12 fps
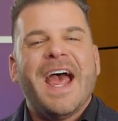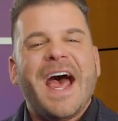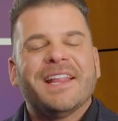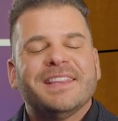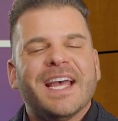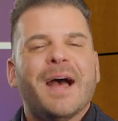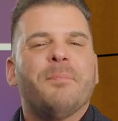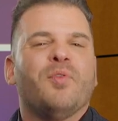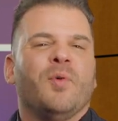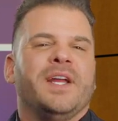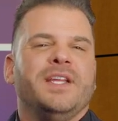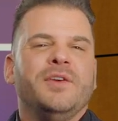at that
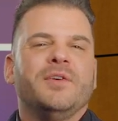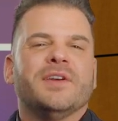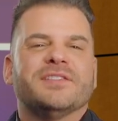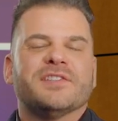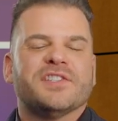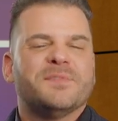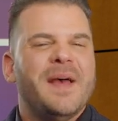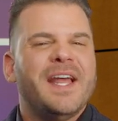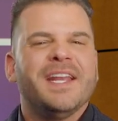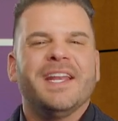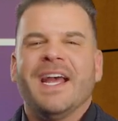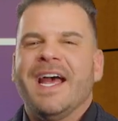point you can
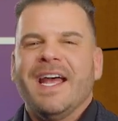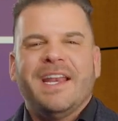suspend it,